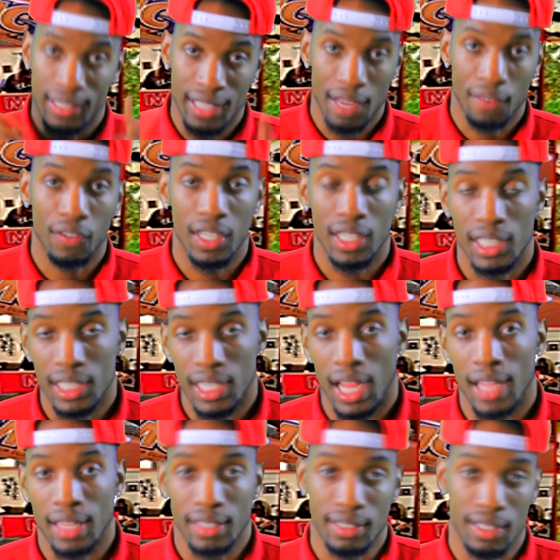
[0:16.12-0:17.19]
Definitely
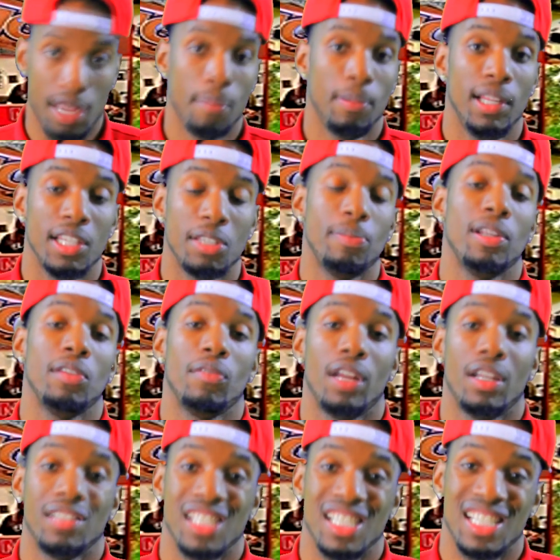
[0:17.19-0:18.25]
not. This company has been
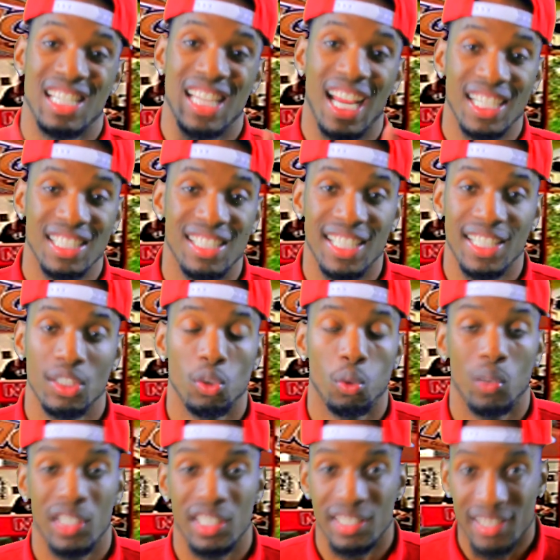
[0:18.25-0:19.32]
around since
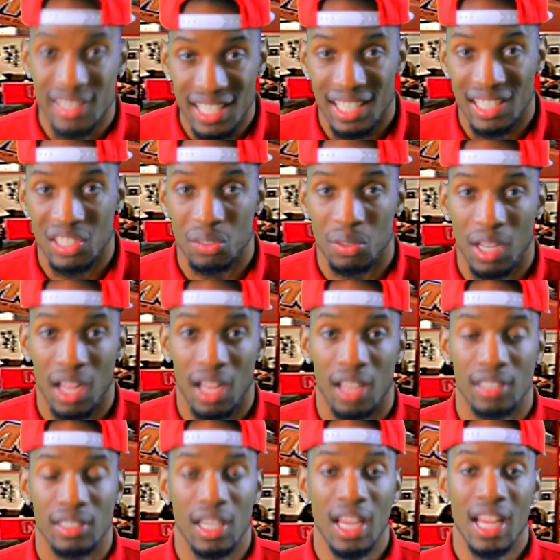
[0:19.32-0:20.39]
1926, you
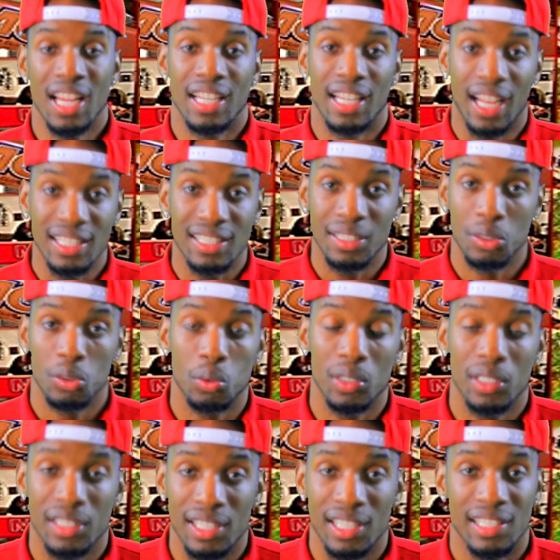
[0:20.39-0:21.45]
guys.
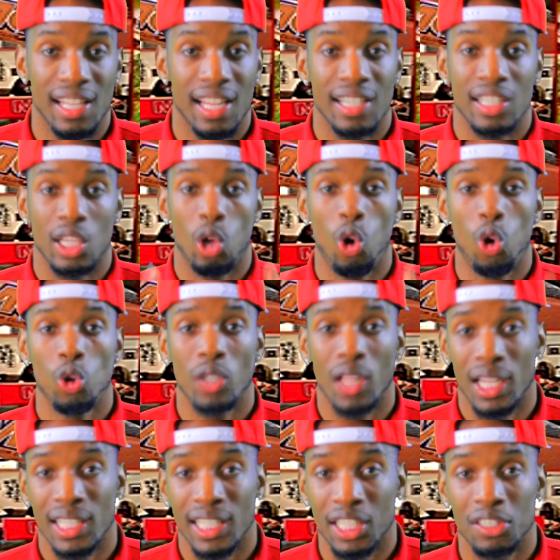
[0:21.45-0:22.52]
1926, that is a whole
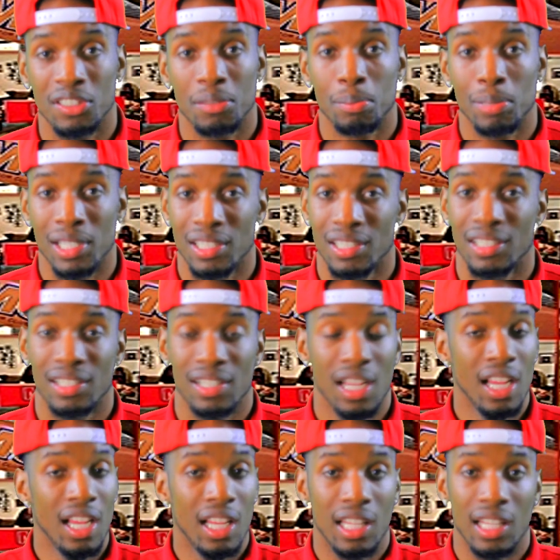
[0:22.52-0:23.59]
lot of years in business.
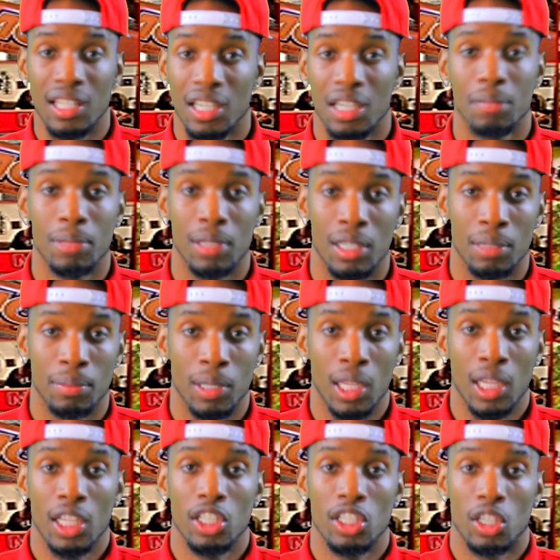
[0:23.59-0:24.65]
Look them up,
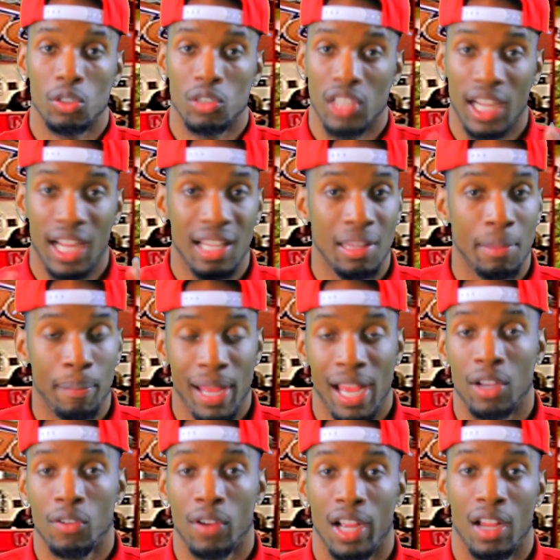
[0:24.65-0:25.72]
you know, check out the
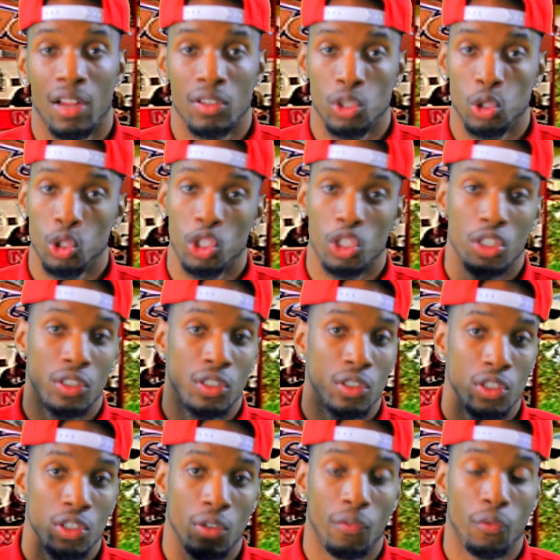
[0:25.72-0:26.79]
background, do your
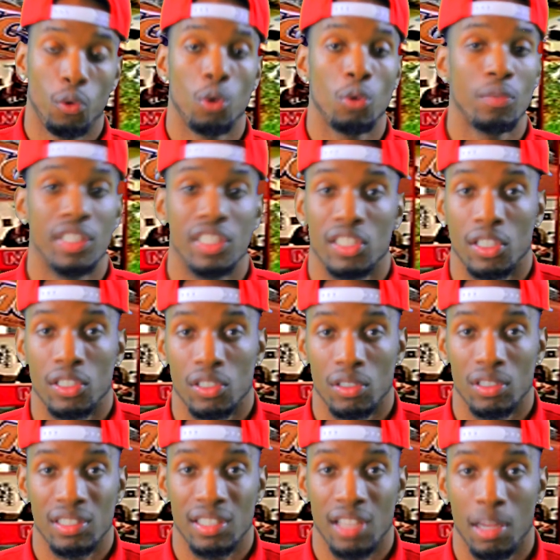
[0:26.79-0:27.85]
full research on
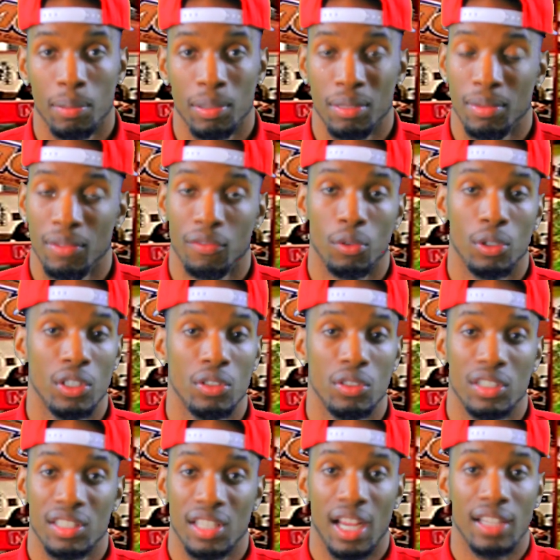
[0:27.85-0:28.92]
this company before you
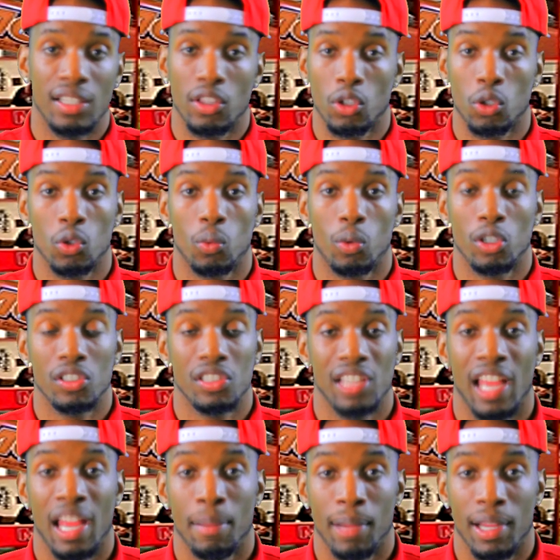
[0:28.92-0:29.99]
decide to throw the word
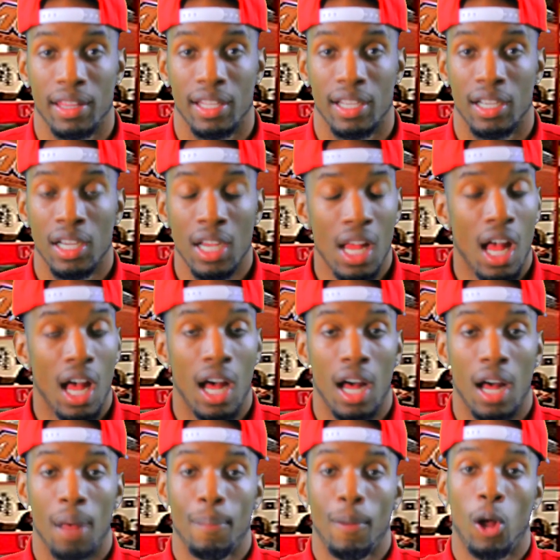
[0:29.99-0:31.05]
scam out there.
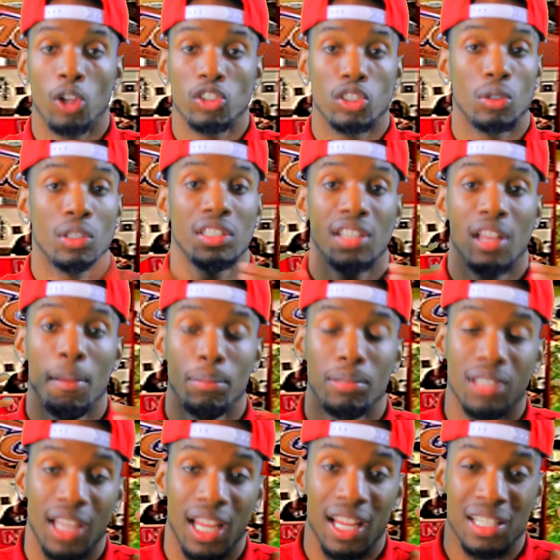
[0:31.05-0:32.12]
Also, this
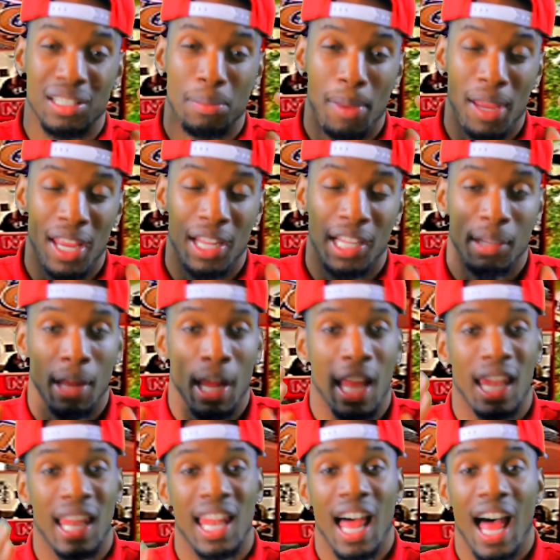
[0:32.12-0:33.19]
company has made a
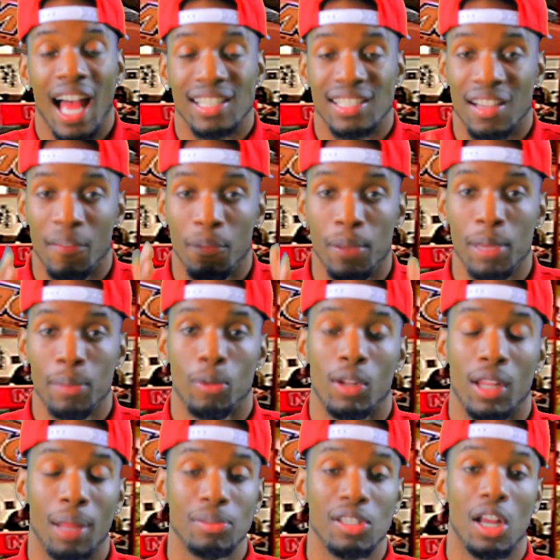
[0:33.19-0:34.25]
lot of people,
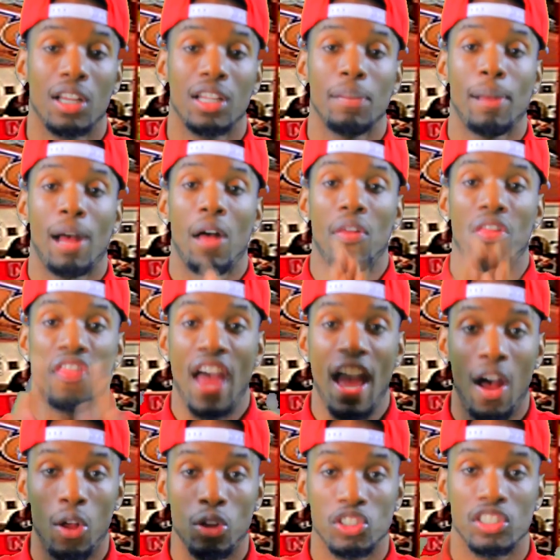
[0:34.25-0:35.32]
and I'm talking about
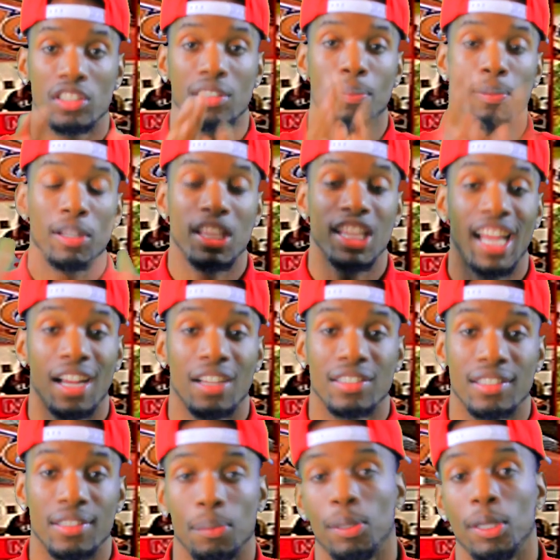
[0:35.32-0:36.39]
thousands upon
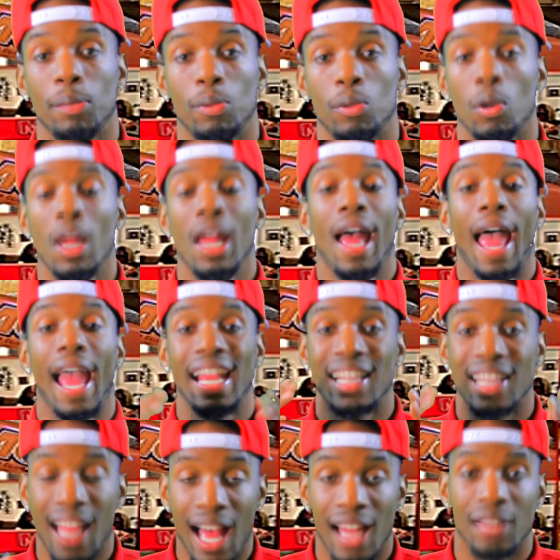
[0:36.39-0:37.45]
thousands of people, a
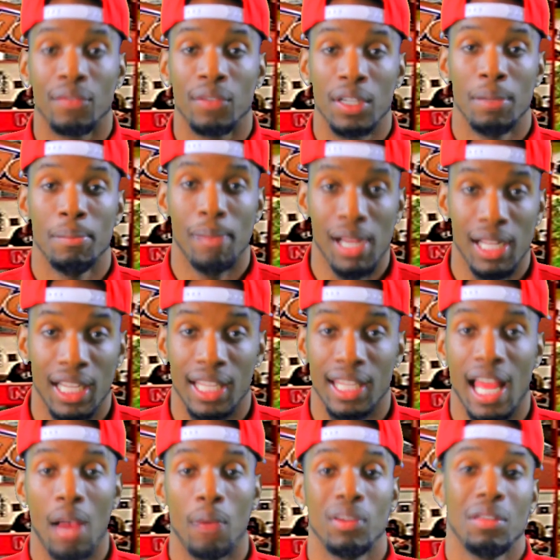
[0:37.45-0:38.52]
lot of good money,
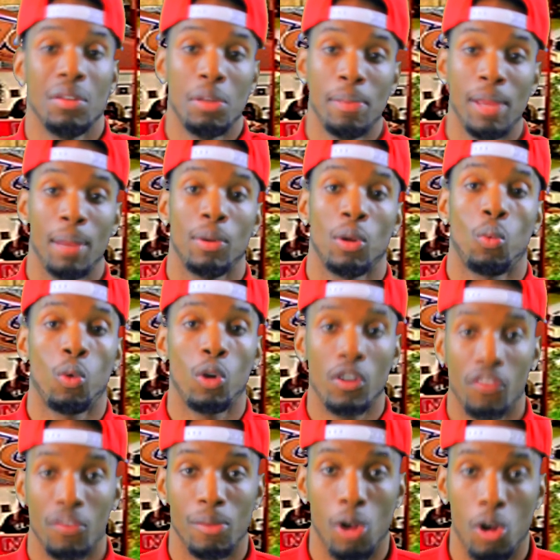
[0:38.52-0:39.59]
allowing them to be able to work
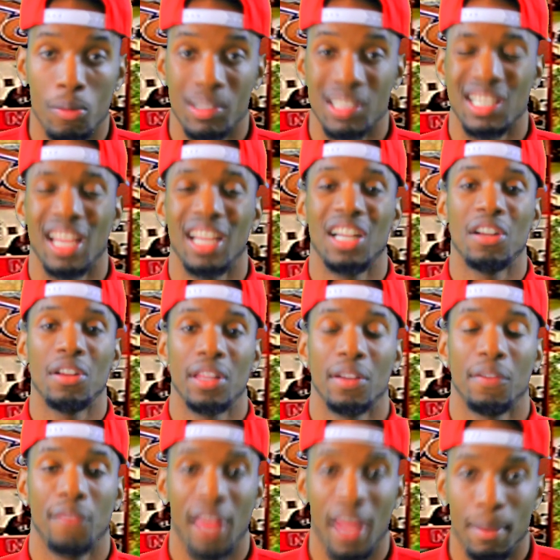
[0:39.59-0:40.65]
from home and take care of their
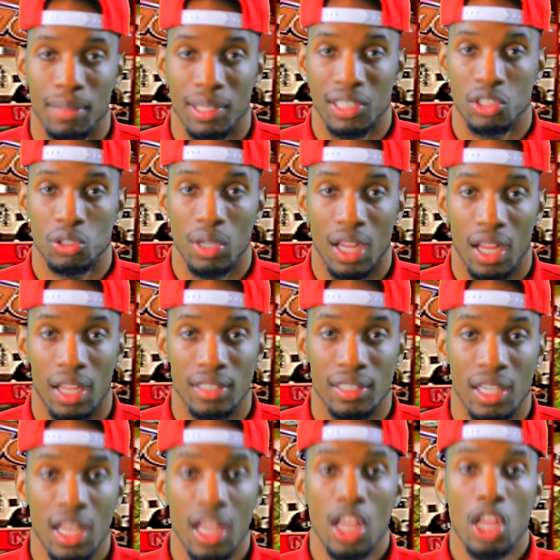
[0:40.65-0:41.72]
families, you guys.